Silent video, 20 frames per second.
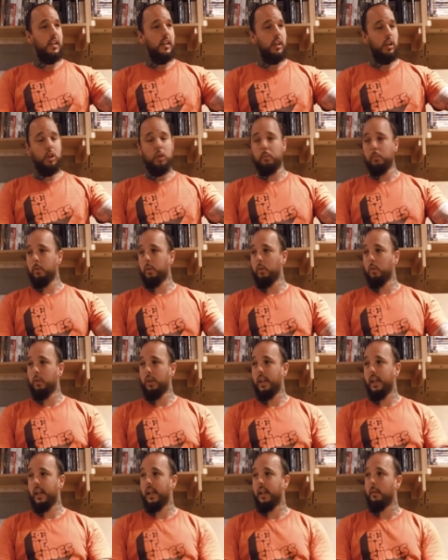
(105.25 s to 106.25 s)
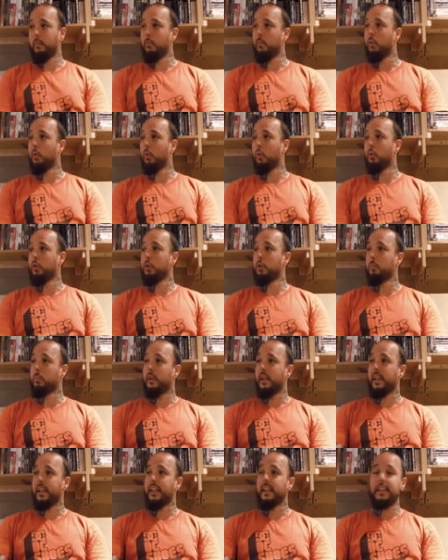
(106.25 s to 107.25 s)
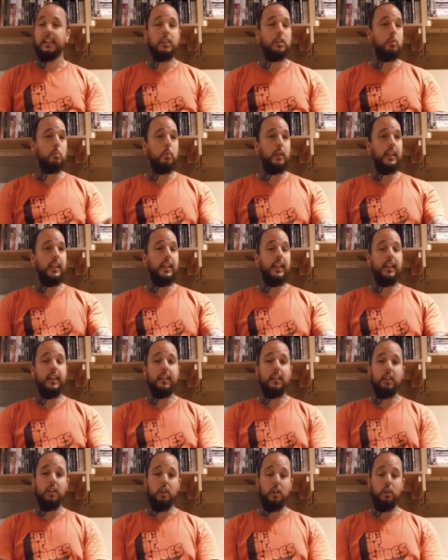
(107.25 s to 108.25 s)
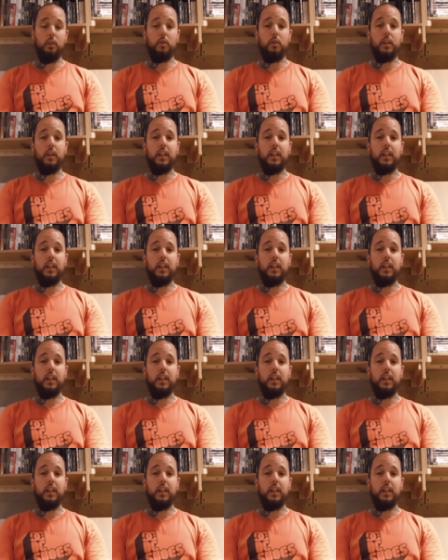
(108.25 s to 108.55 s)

a computer game or you play this and you play that you know